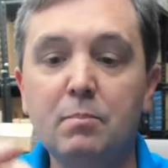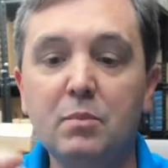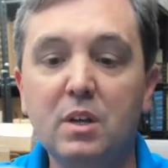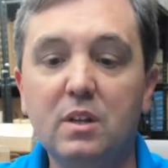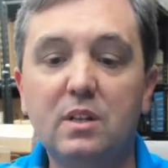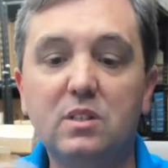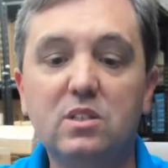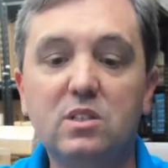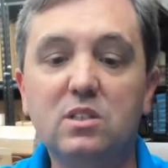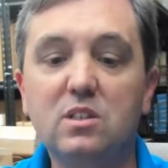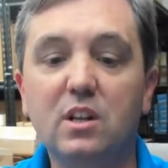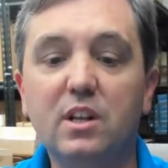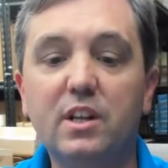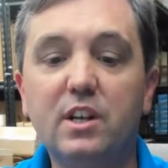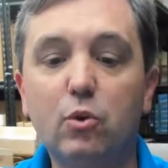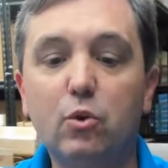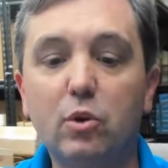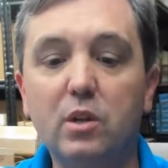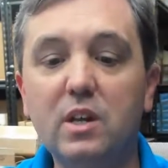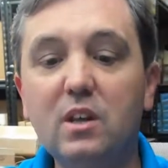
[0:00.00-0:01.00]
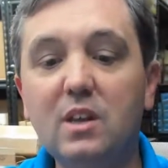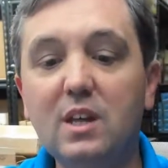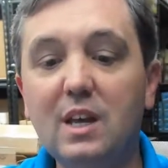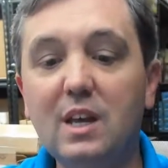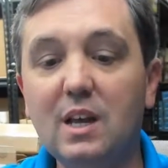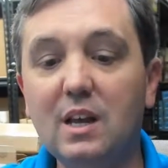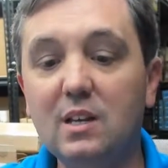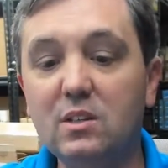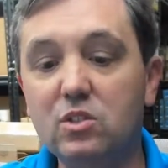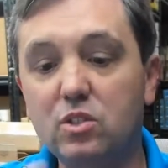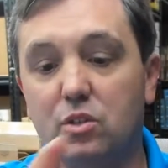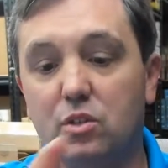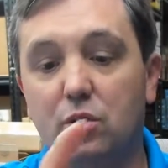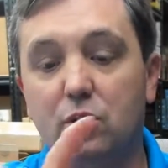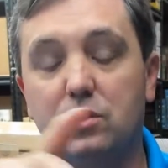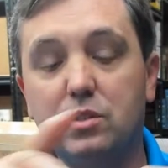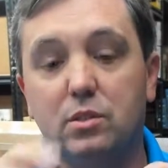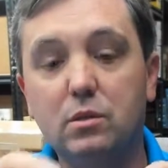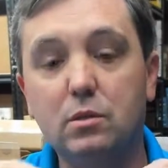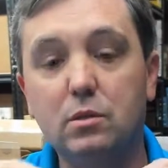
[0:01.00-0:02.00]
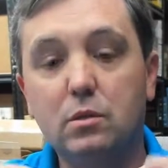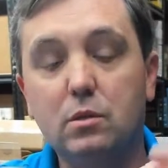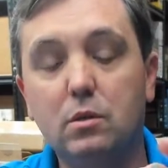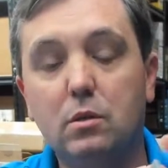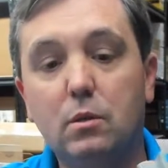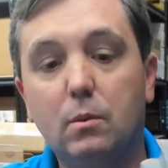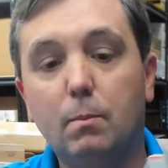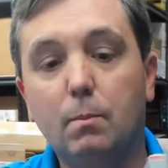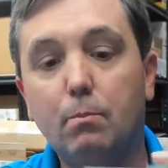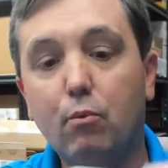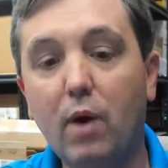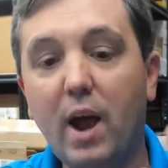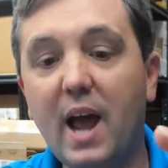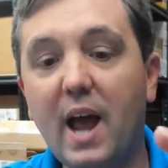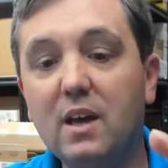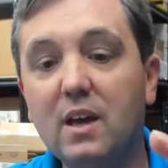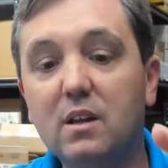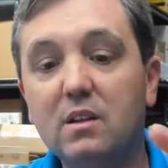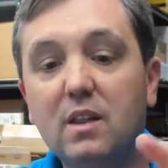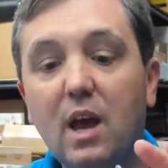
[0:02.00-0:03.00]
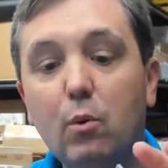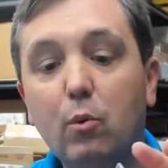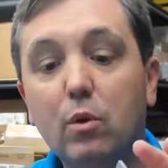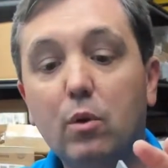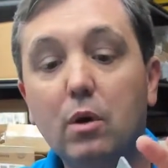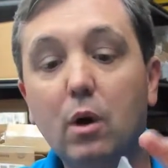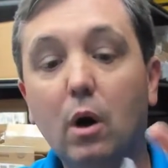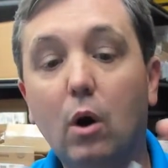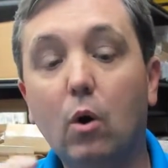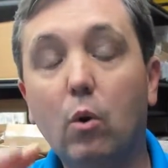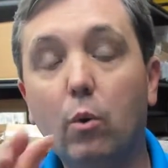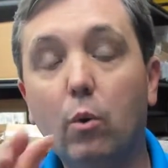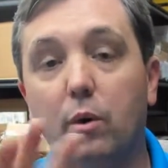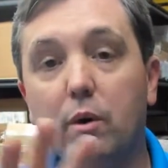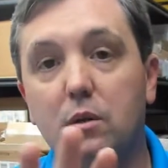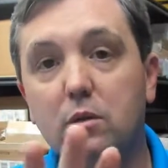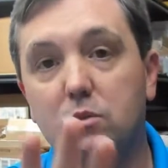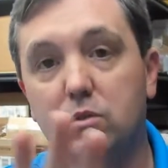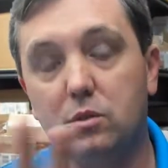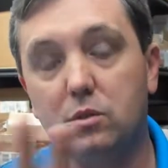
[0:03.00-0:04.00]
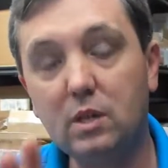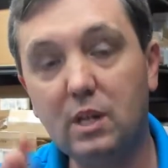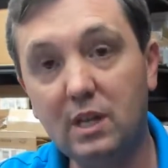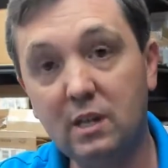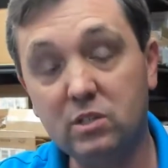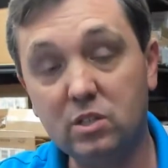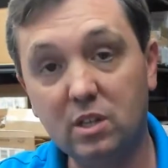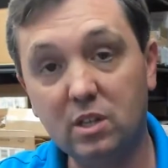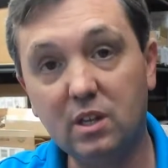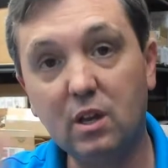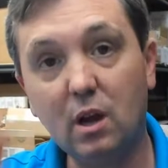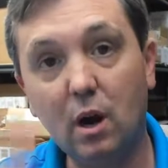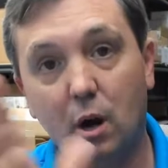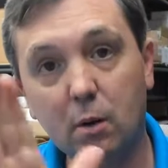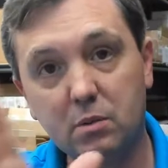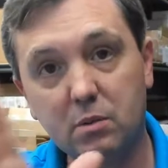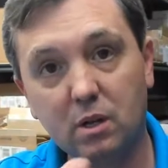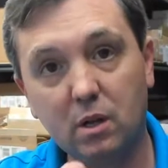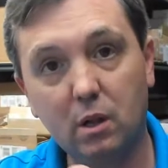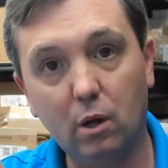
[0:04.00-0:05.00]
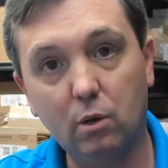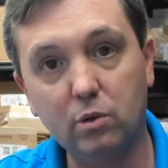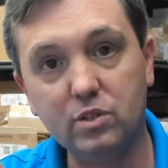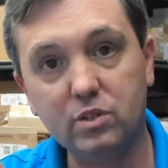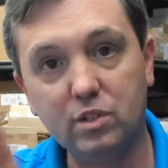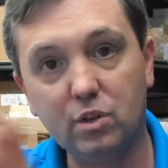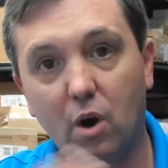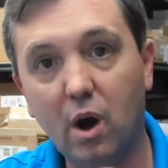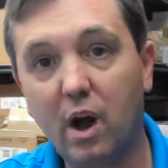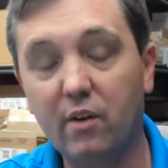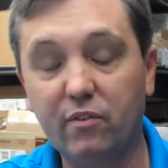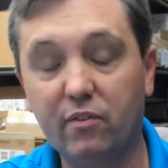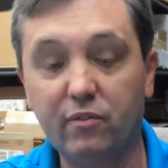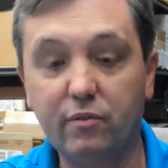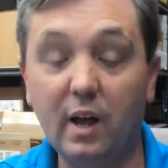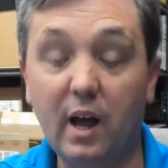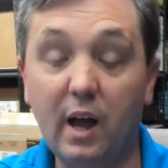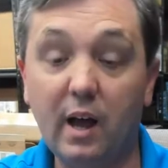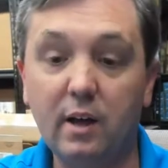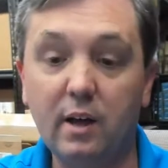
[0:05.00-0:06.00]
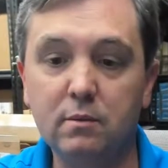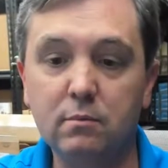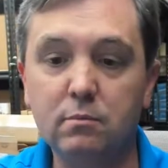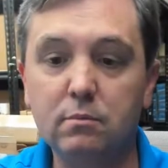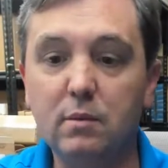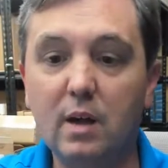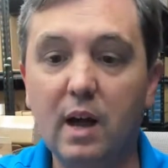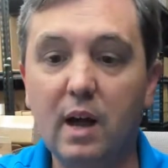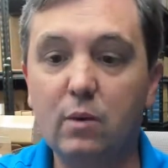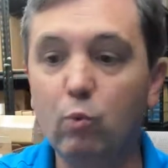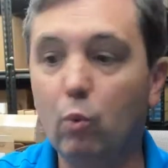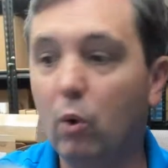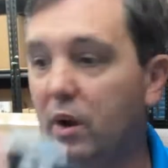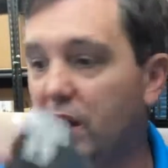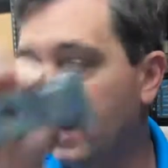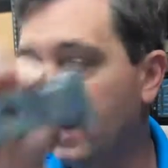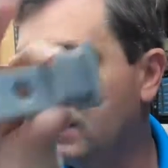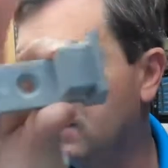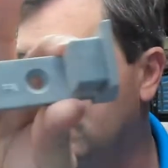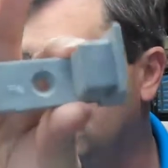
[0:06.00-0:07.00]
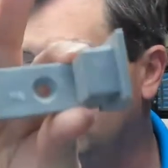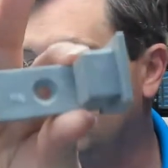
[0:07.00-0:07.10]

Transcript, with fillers: This is literally the insert bracket that will go into the arm to close it off on, on one end.